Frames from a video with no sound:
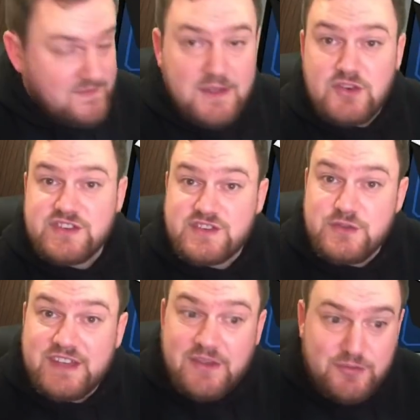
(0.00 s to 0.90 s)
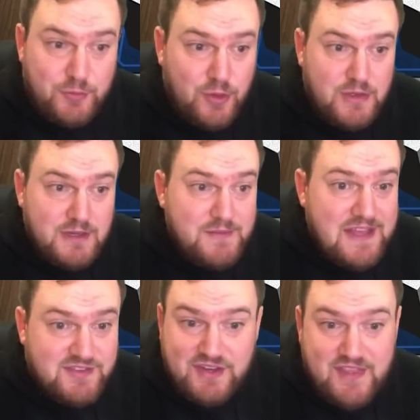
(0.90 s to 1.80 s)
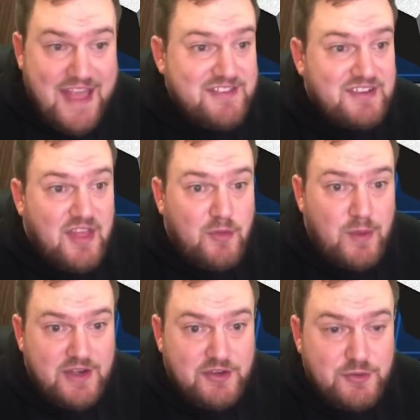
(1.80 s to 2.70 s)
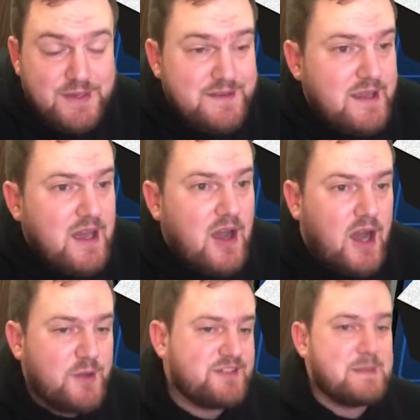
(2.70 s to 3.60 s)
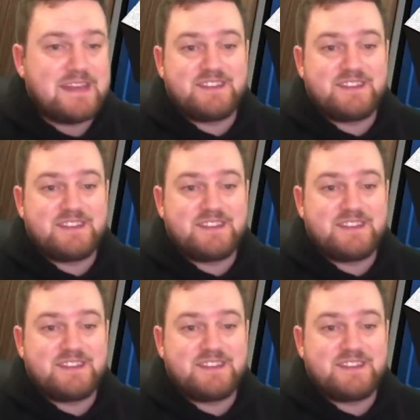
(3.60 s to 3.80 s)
could just use Acerola. That's another way to do it. I was about to